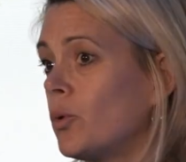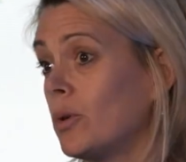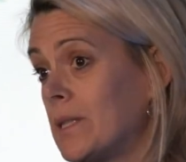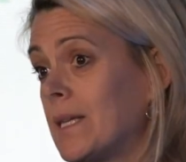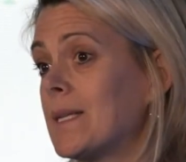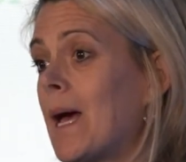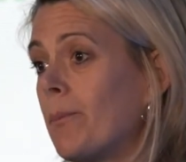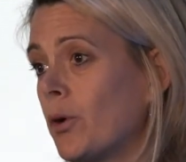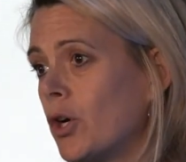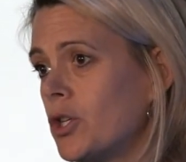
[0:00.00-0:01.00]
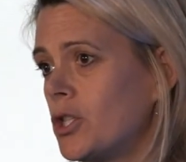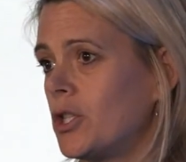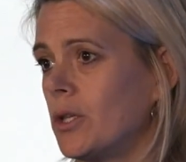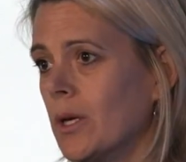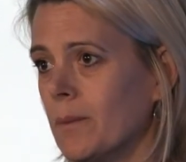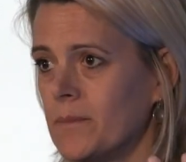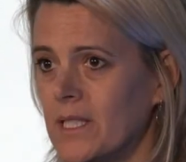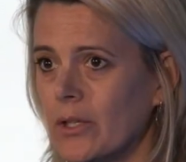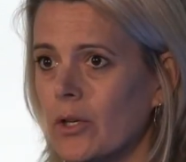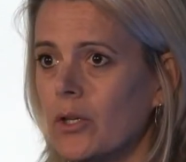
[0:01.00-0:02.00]
There is a real
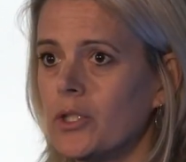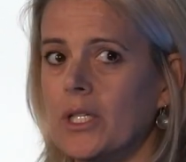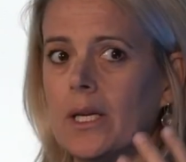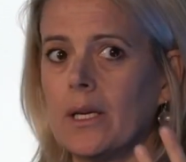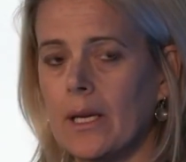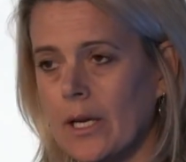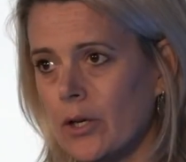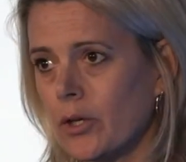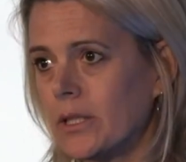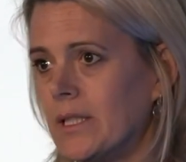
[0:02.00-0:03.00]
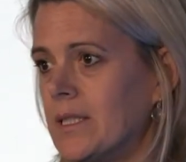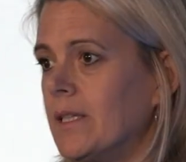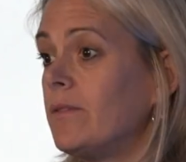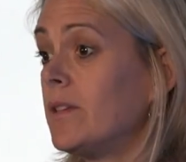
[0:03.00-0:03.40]
support for this psychological